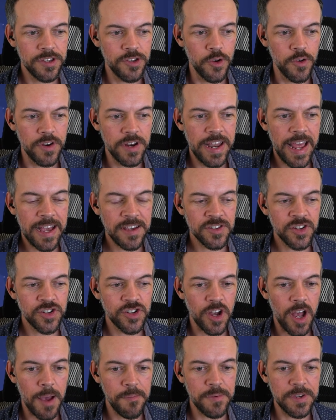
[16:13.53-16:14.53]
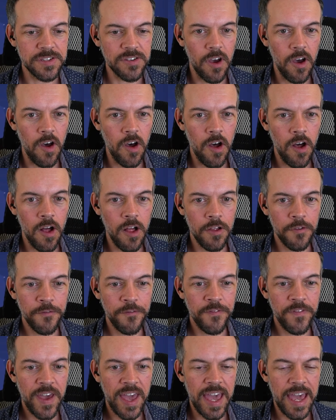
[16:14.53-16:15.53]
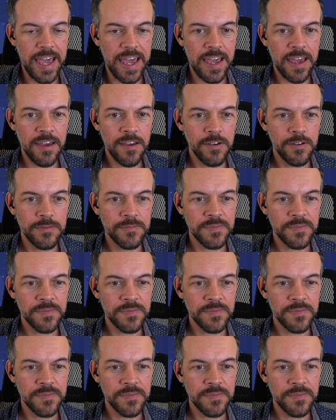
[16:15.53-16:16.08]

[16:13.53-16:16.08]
your next shop is all Fae.